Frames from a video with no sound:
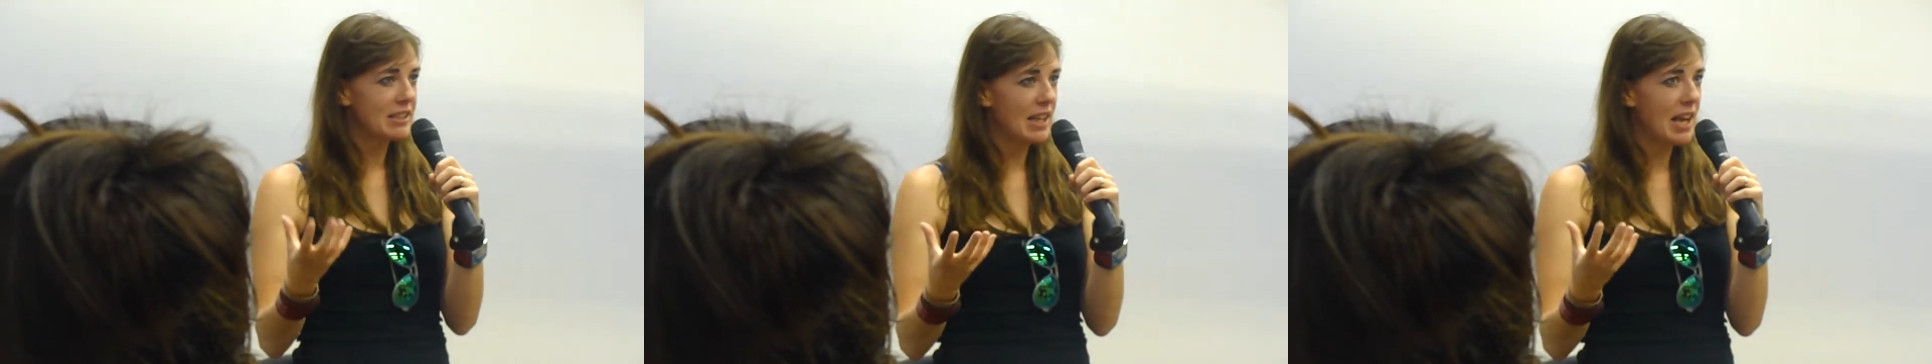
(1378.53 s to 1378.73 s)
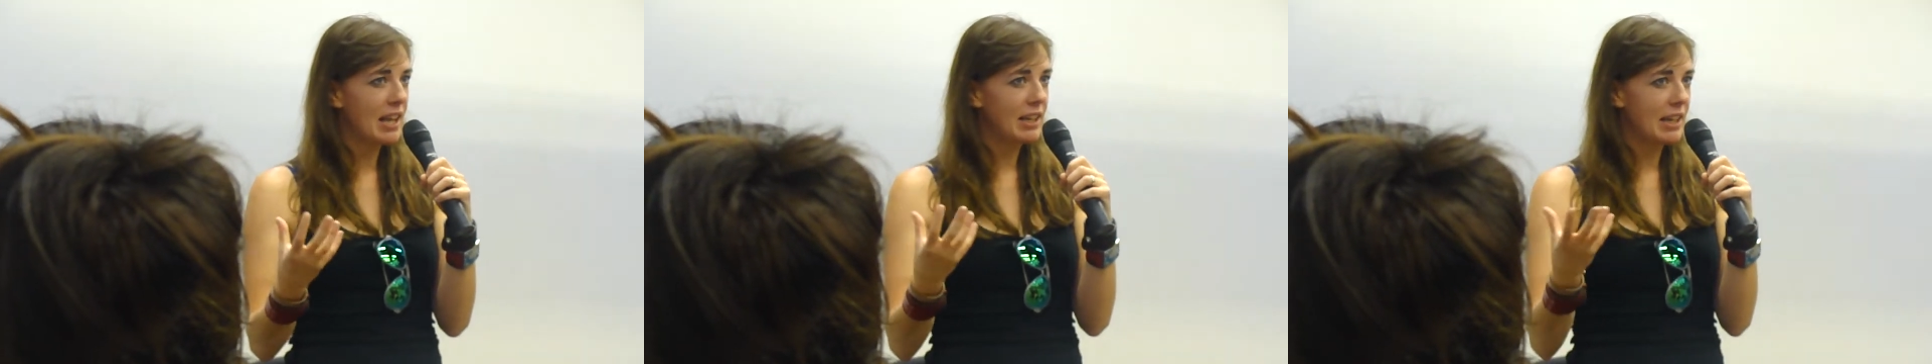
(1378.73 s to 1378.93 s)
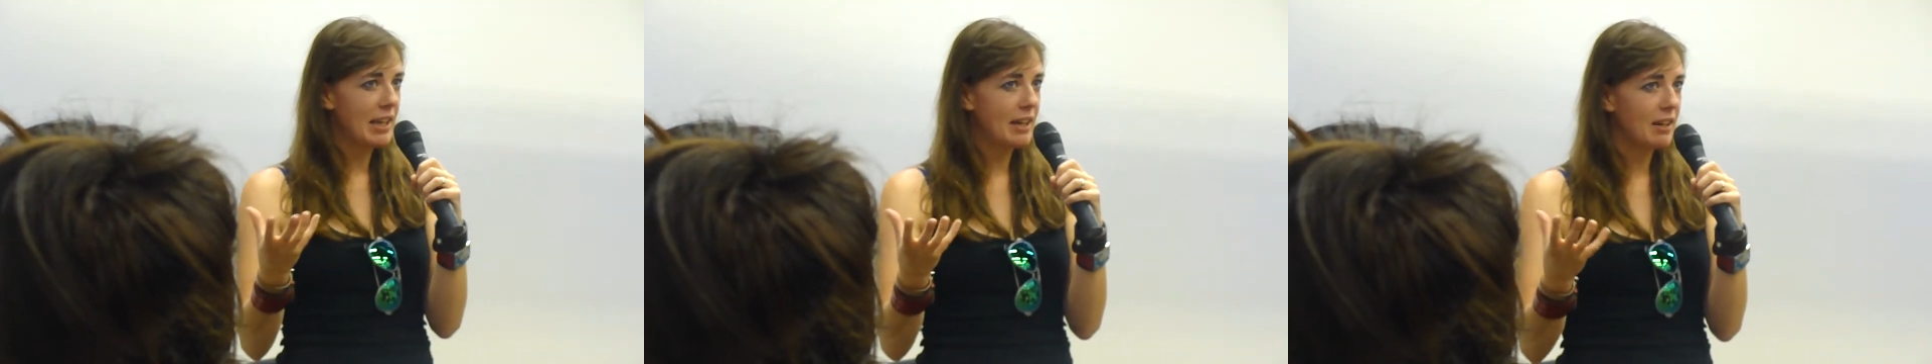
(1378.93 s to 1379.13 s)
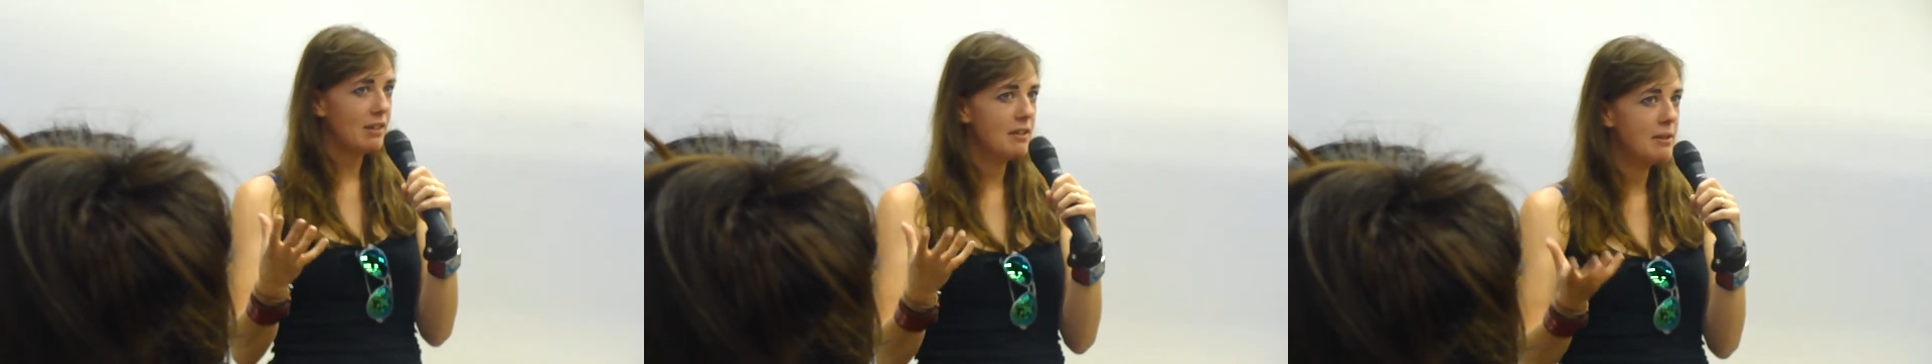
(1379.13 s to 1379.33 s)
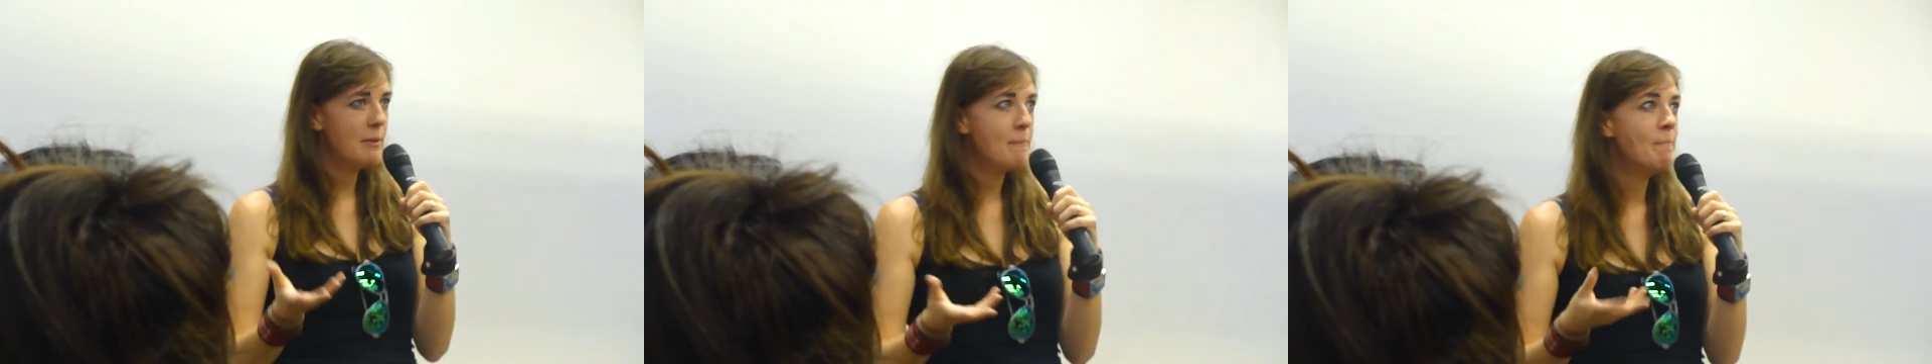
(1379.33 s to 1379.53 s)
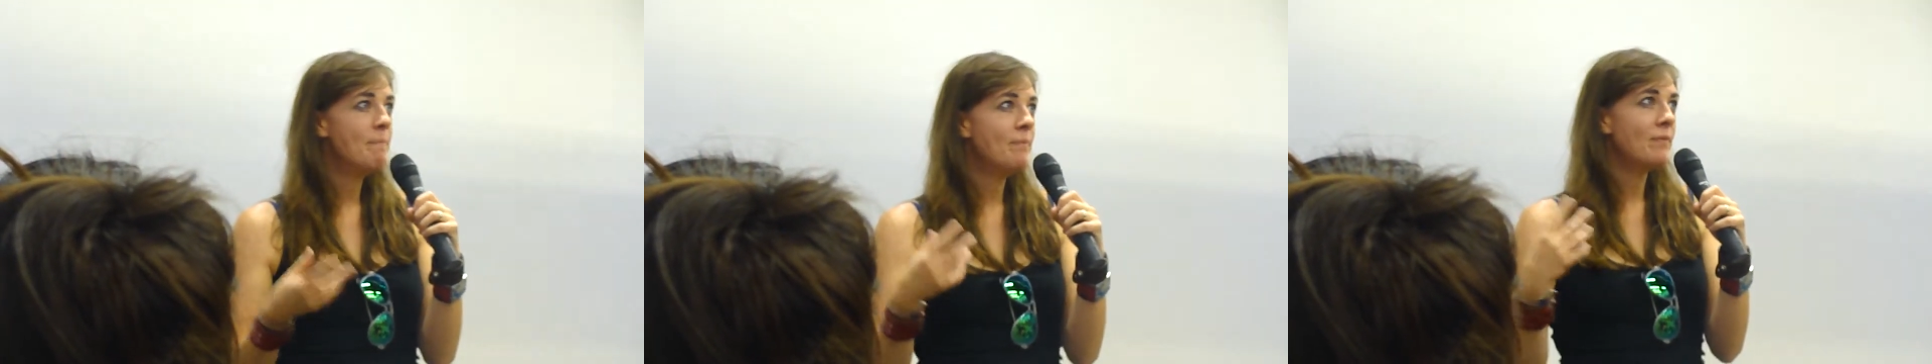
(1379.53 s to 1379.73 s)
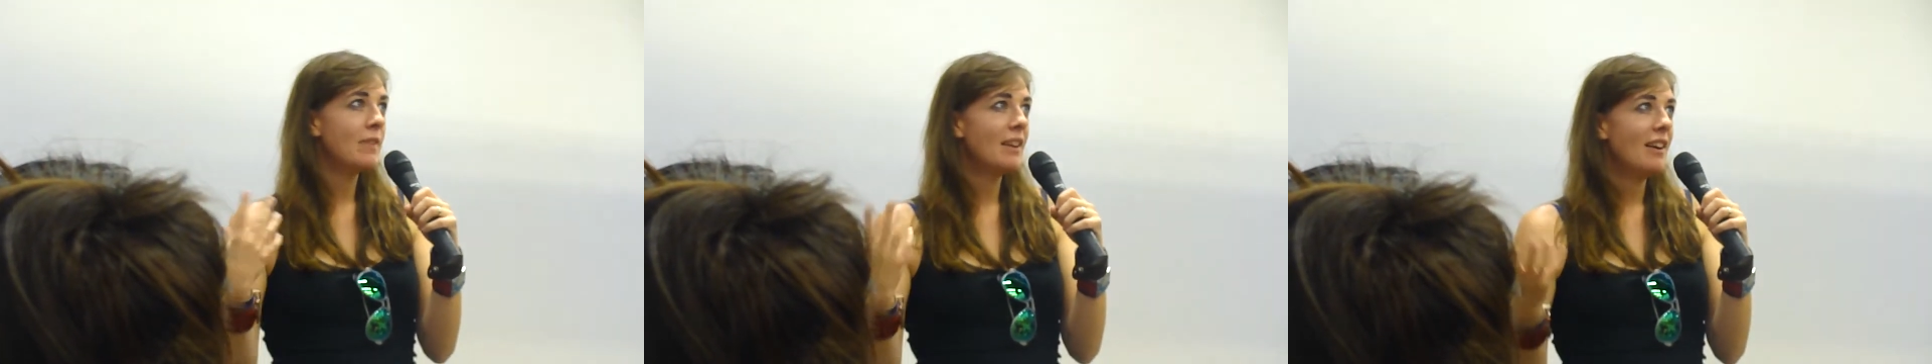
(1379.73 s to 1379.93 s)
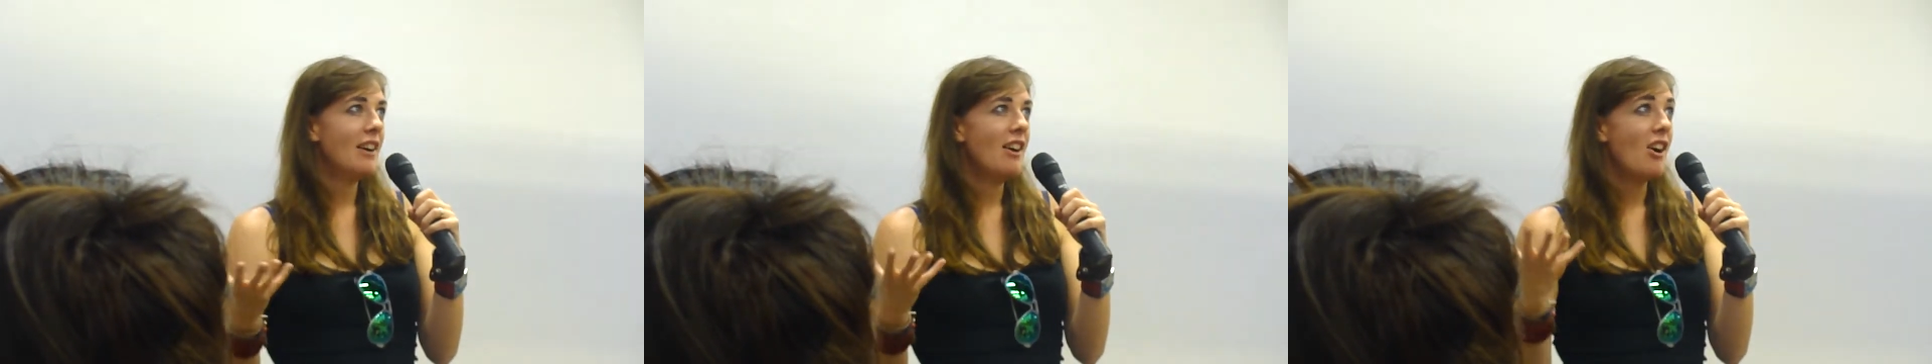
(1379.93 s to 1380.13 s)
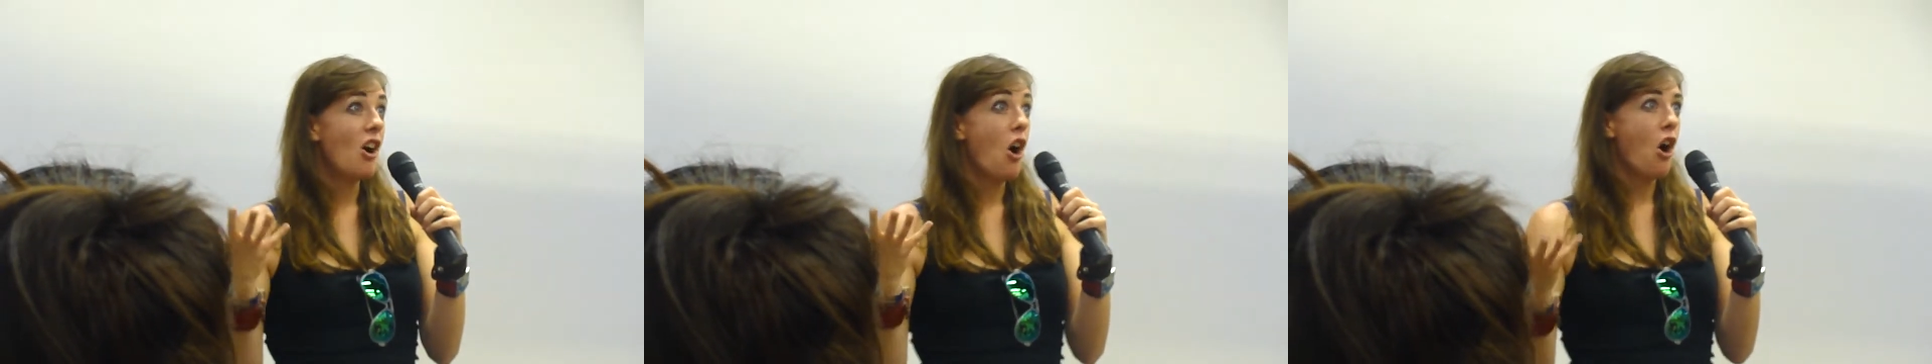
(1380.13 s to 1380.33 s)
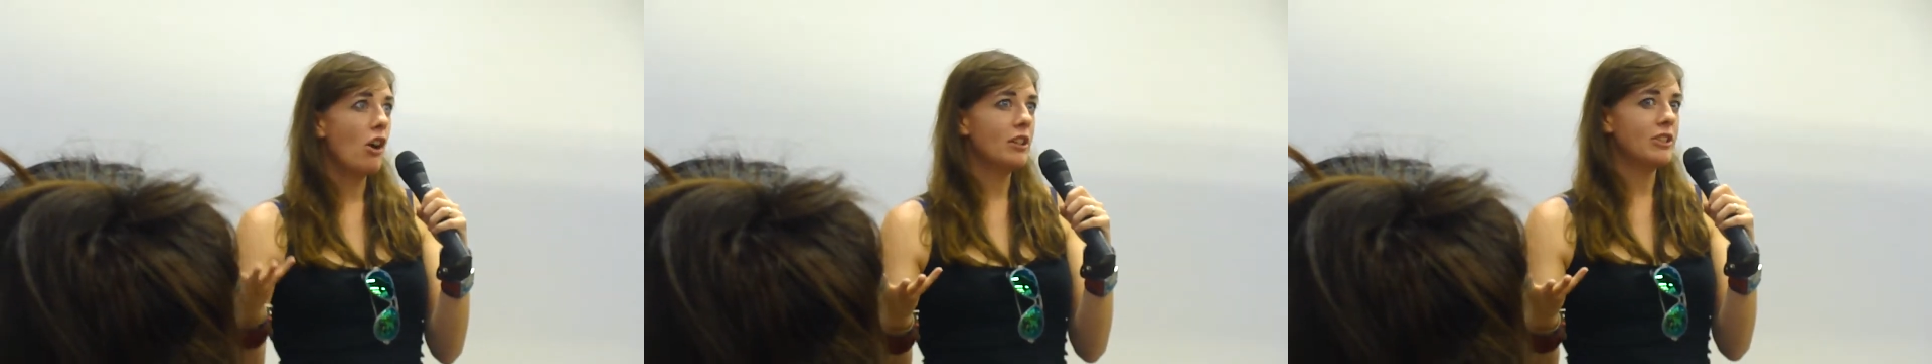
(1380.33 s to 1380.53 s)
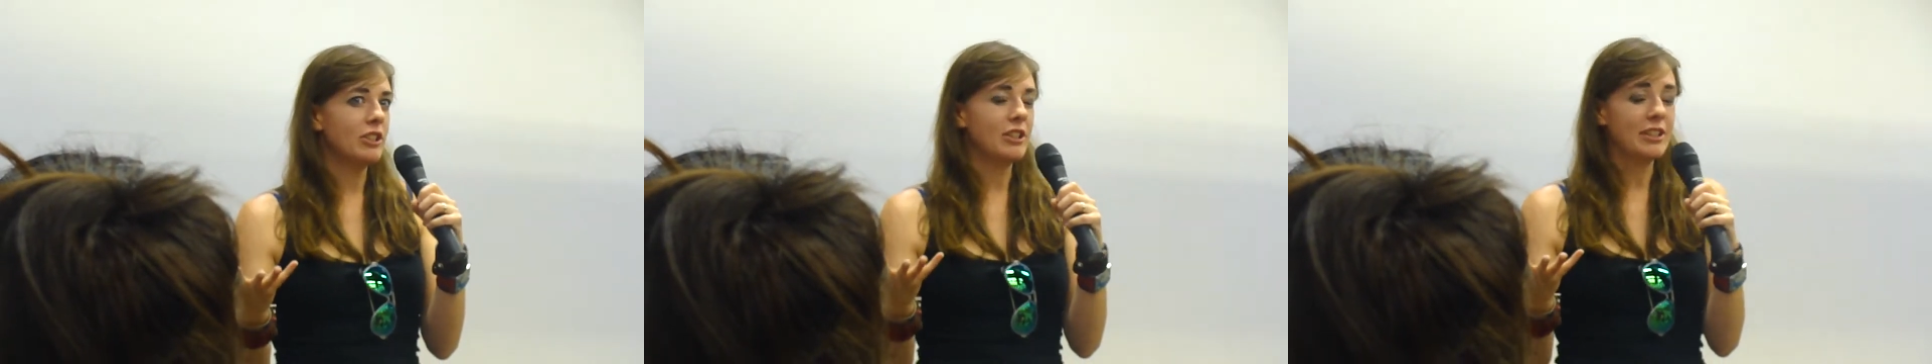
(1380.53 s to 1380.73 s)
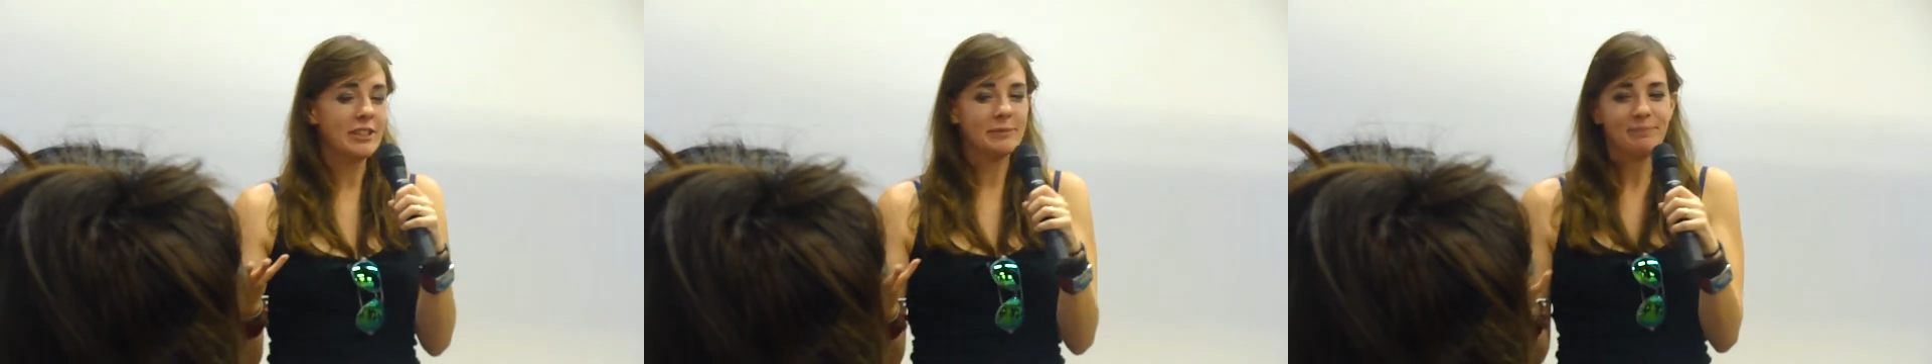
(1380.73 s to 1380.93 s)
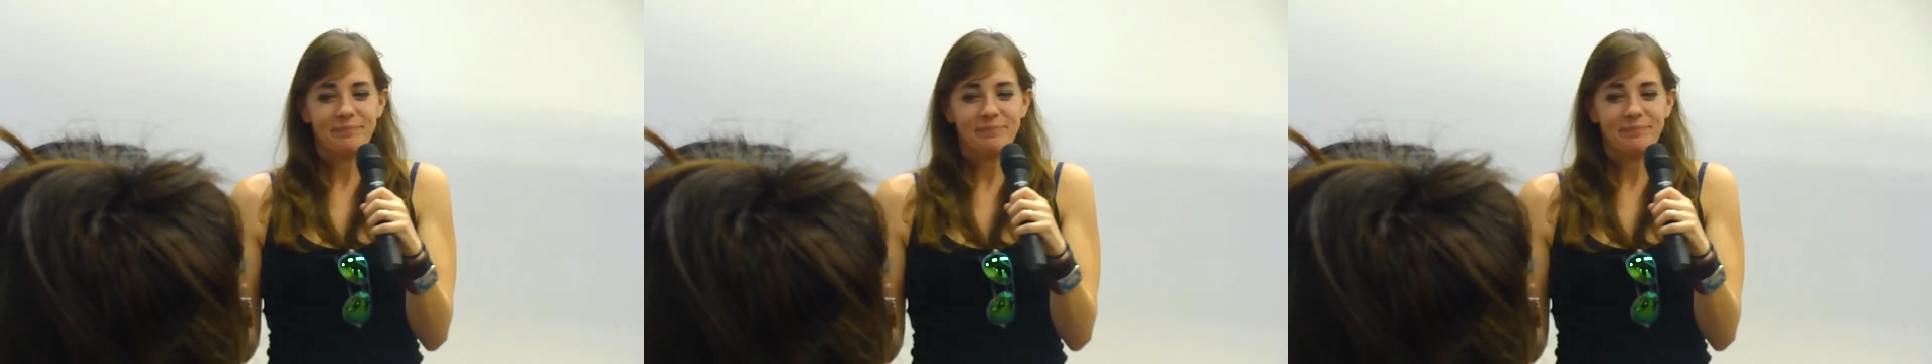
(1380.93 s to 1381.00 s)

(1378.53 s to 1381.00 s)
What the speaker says: slightly altered.